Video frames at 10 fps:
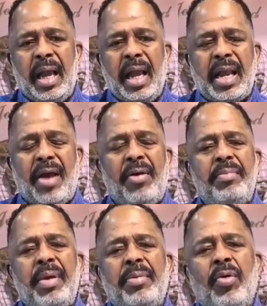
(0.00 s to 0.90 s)
And I
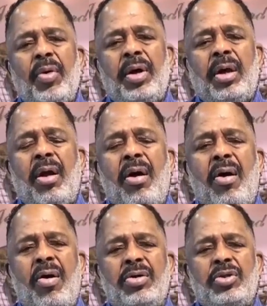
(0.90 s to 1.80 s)
remember one of the
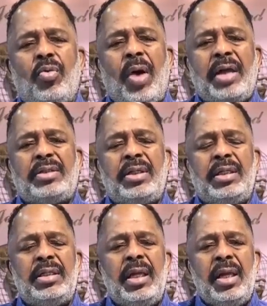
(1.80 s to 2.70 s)
horrors of
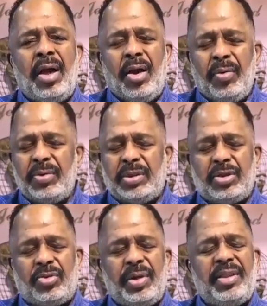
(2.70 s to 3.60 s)
watching, what was
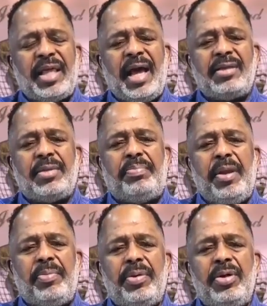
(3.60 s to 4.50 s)
it, 3,000
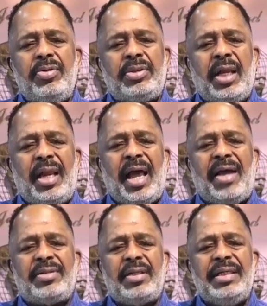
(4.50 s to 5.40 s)
people lose their
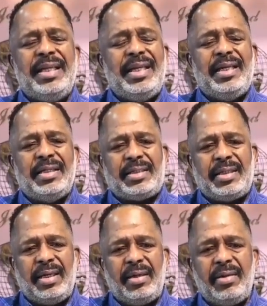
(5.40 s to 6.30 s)
lives
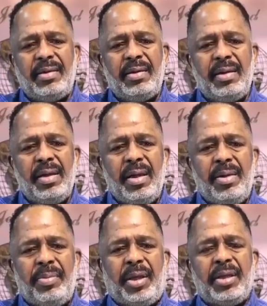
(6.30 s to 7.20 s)
needlessly
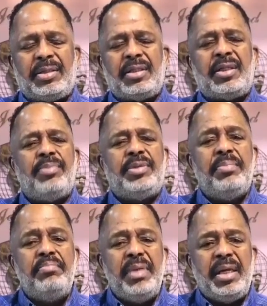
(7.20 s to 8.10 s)
because of some
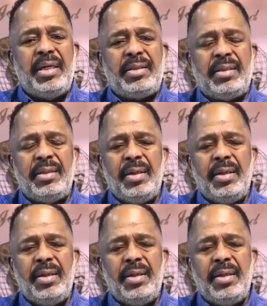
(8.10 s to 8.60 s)
demented